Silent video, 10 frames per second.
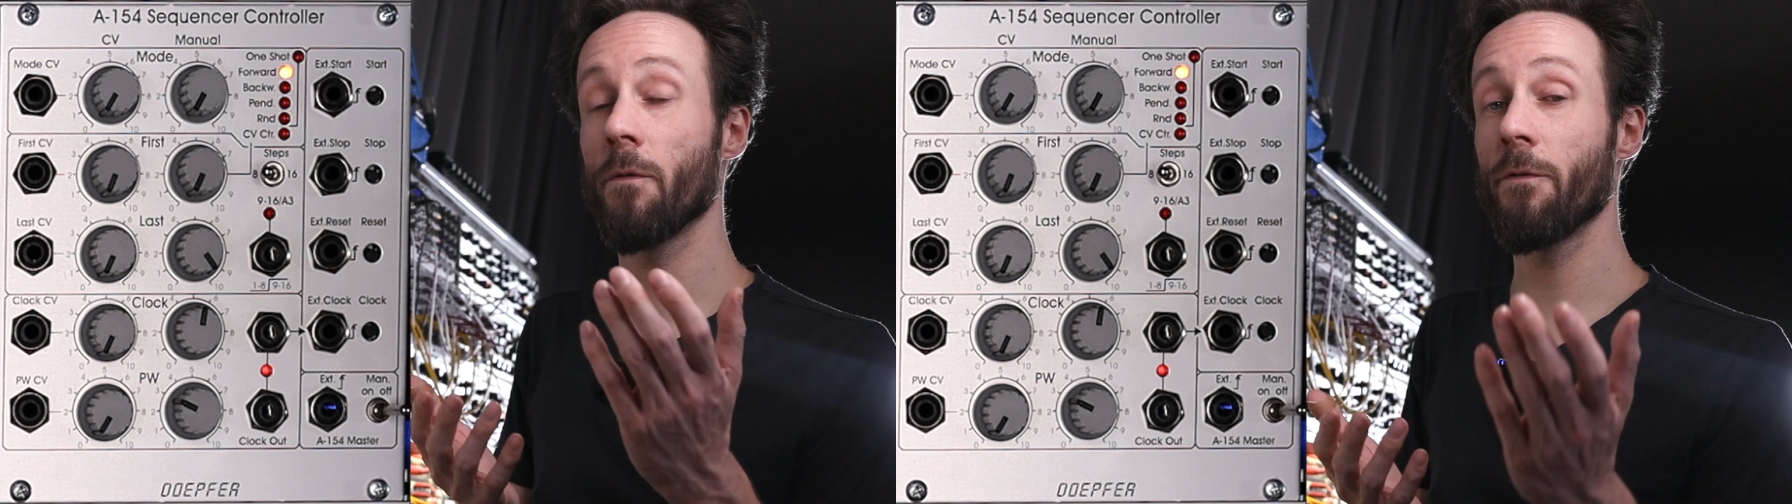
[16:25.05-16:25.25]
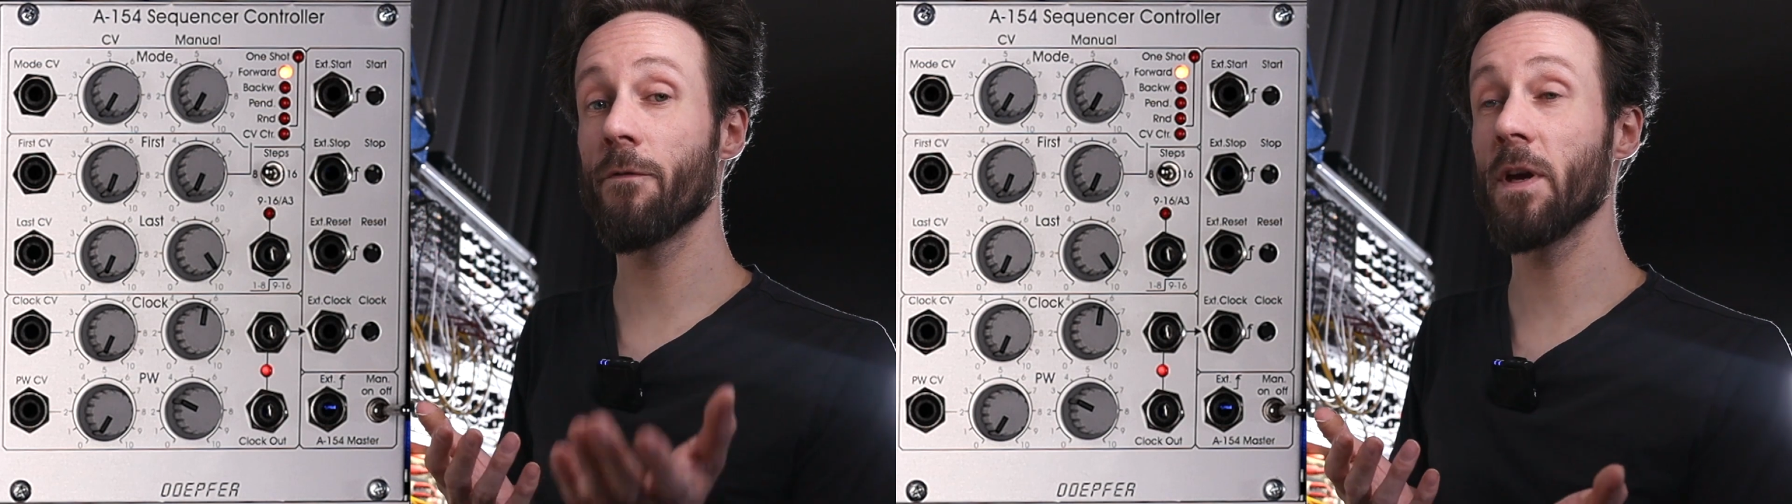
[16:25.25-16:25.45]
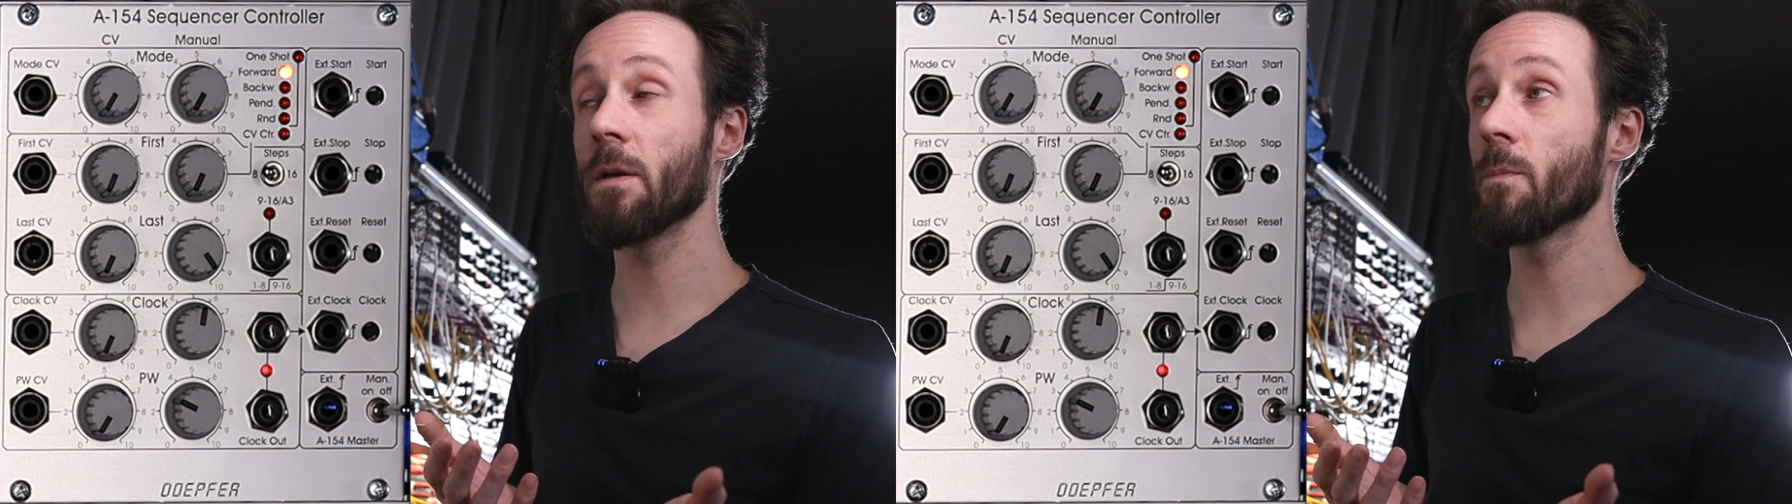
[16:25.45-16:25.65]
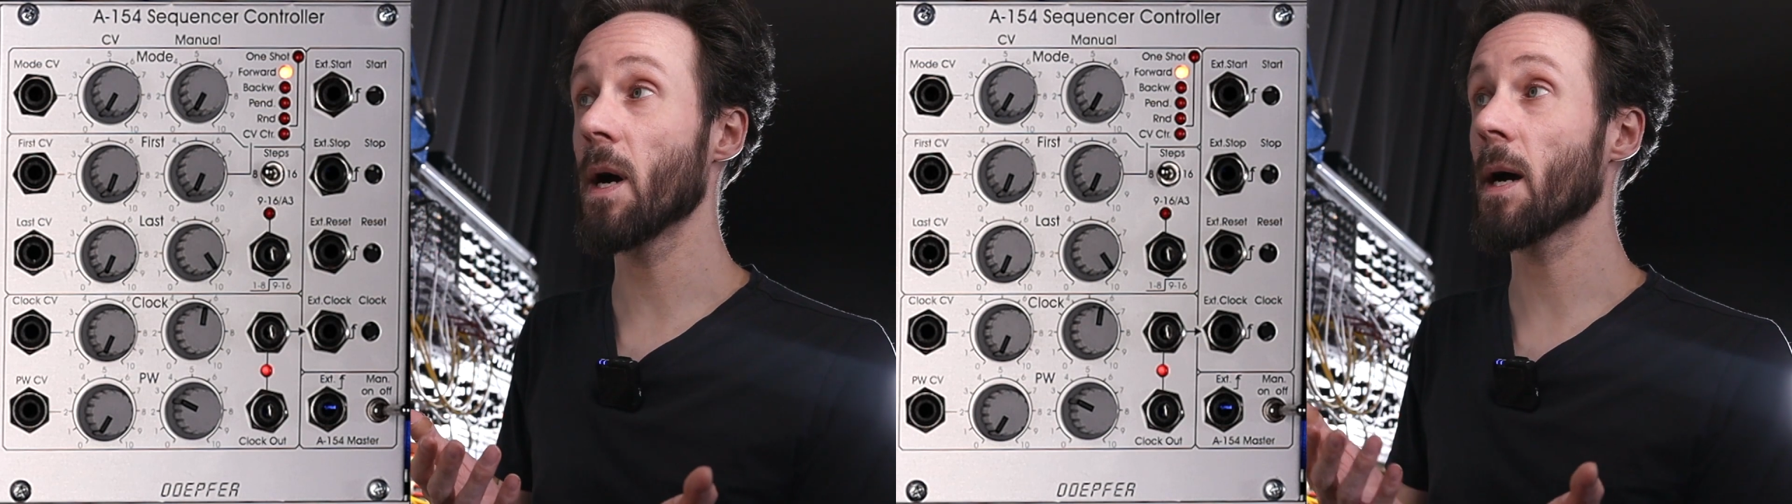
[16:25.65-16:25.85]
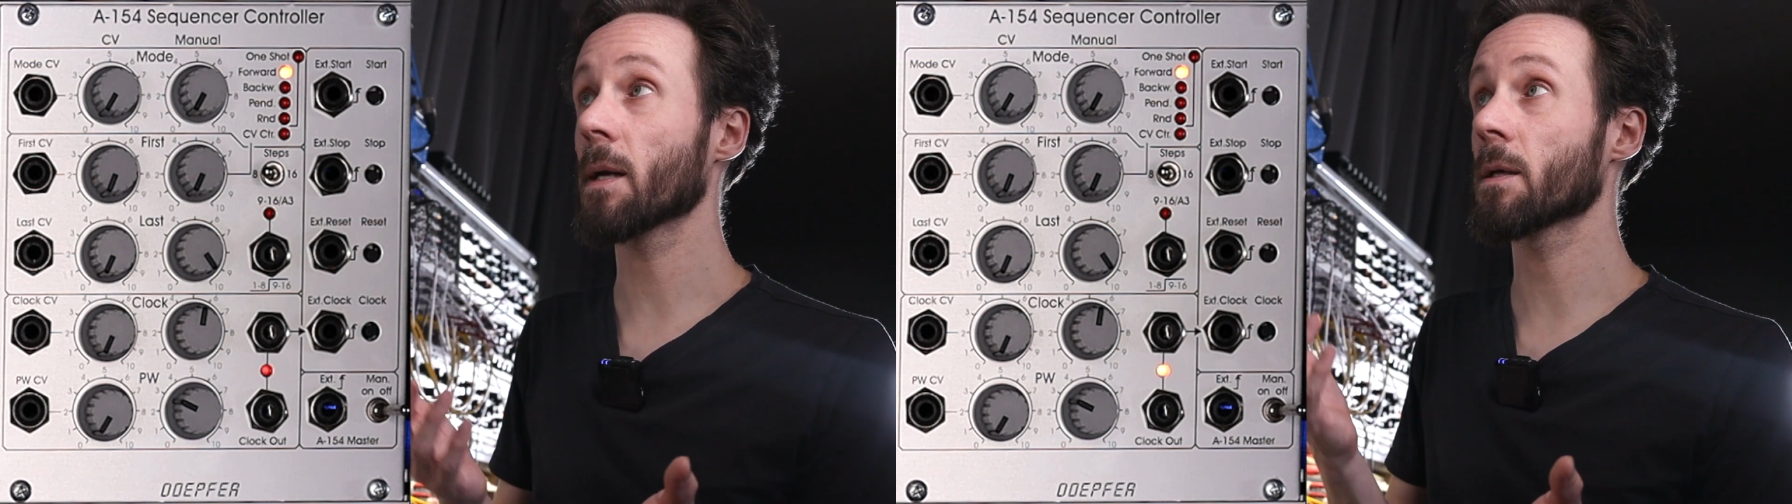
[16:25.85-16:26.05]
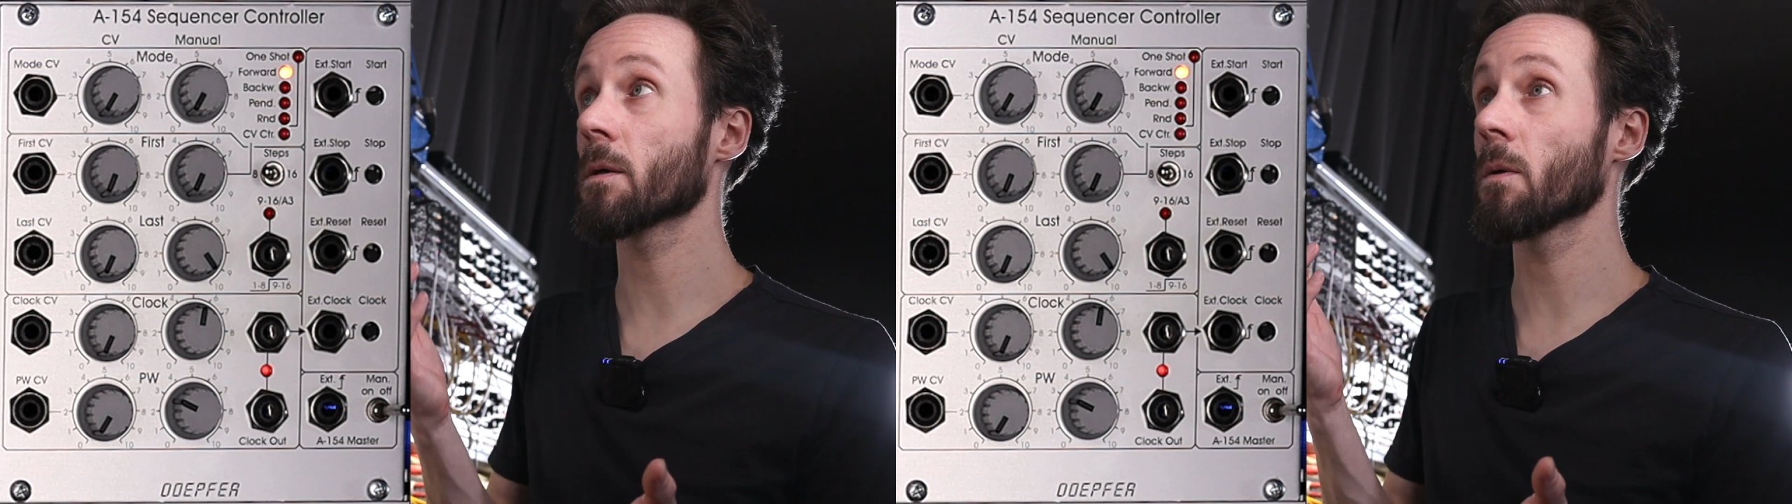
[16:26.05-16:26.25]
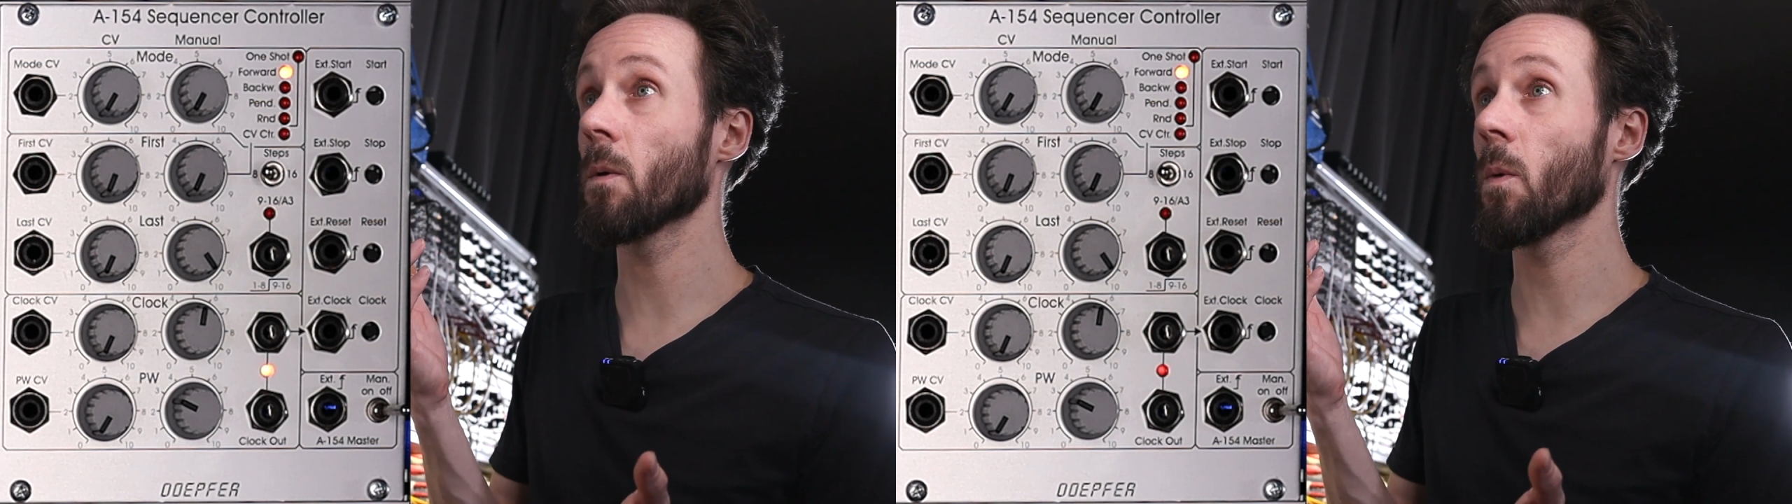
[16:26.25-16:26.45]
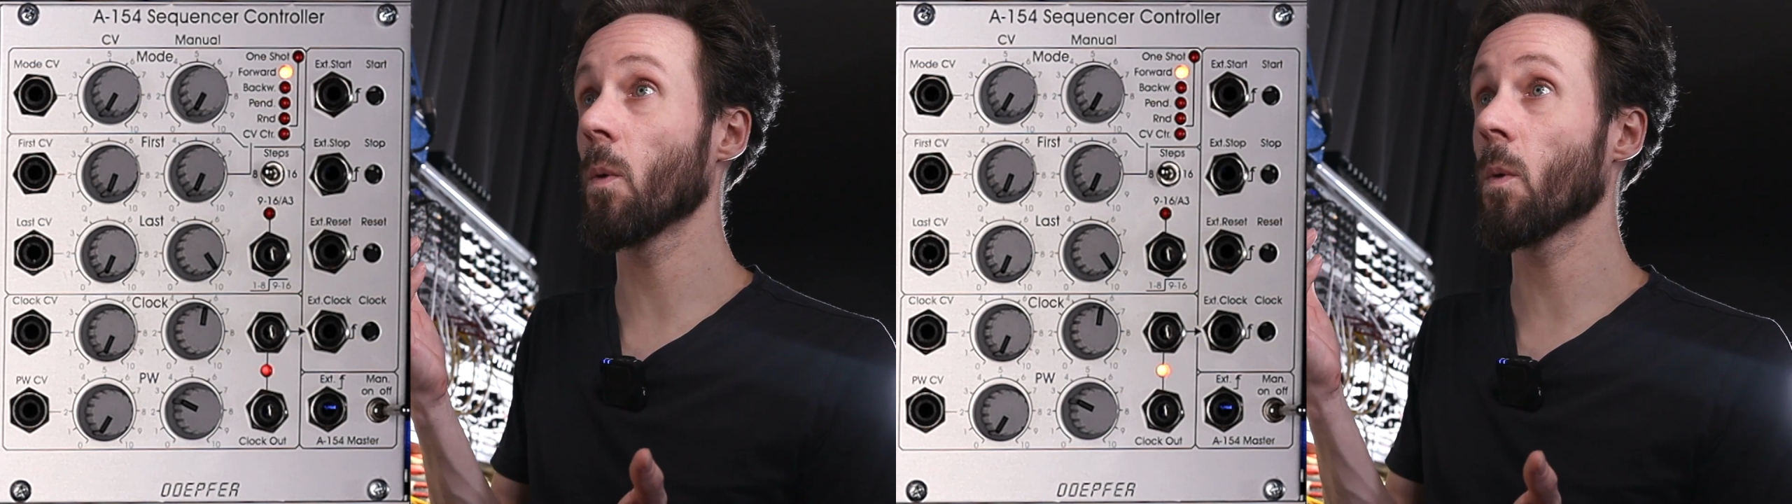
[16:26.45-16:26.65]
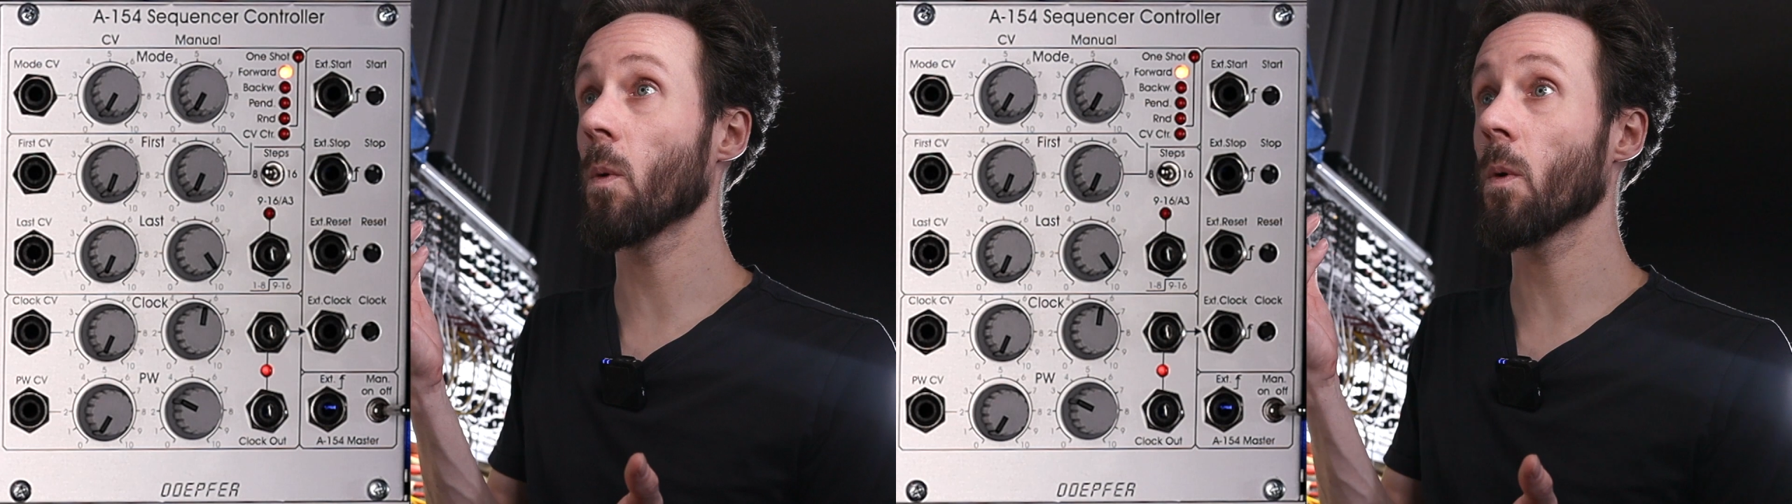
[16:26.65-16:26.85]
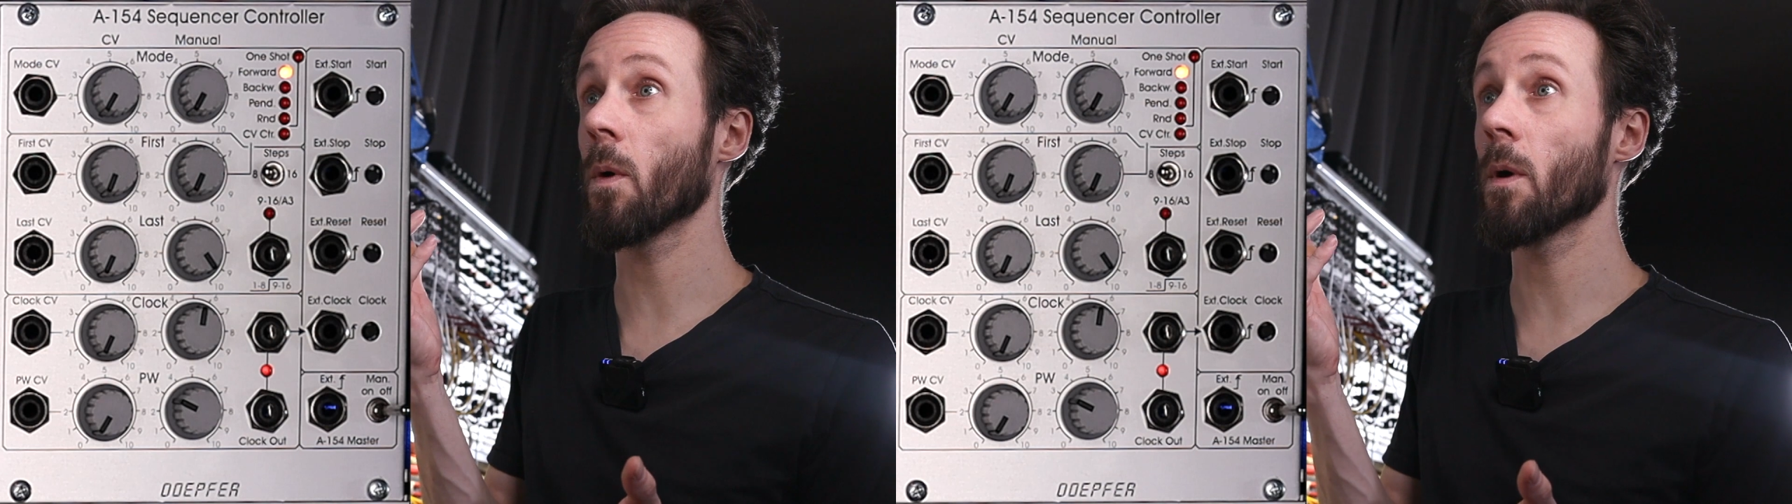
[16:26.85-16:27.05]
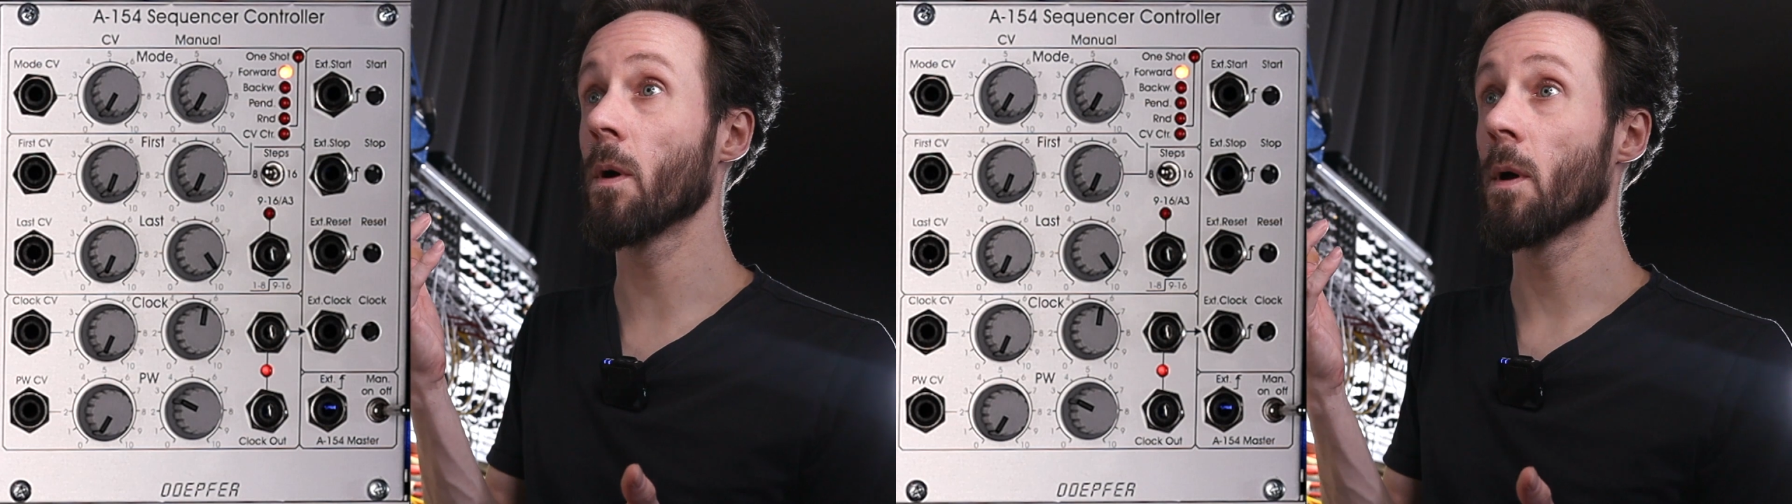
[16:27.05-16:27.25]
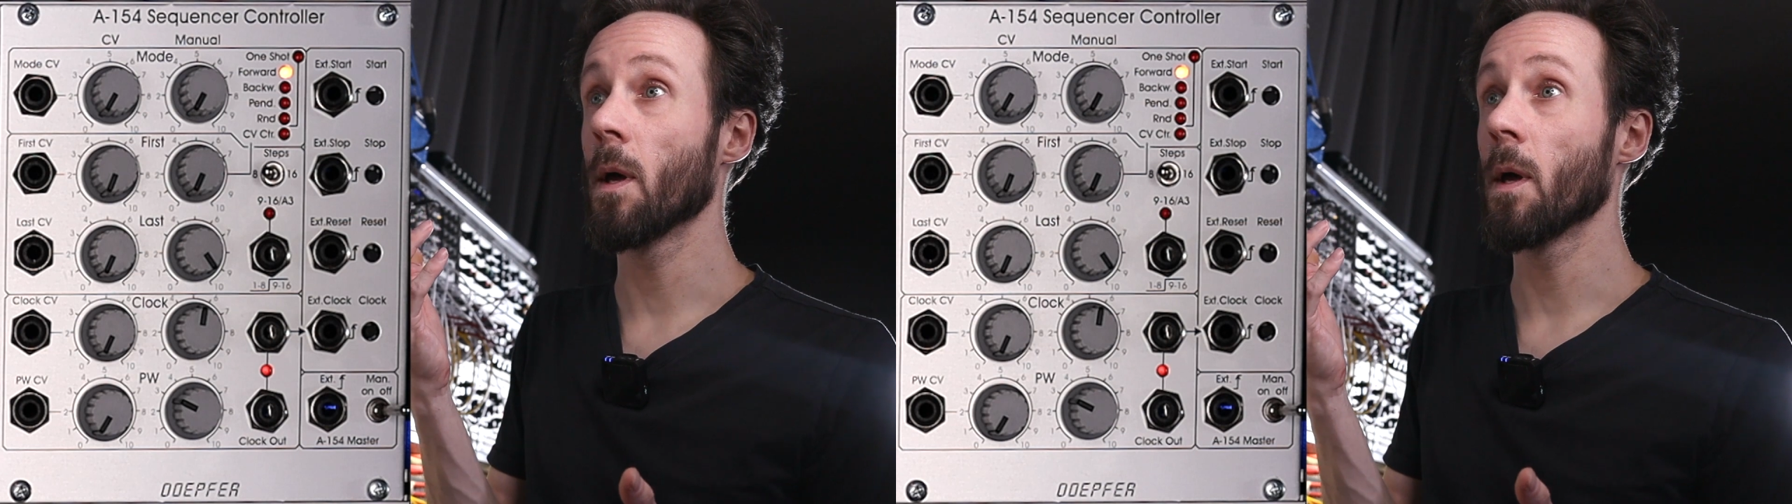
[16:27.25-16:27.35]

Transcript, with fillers: feedback or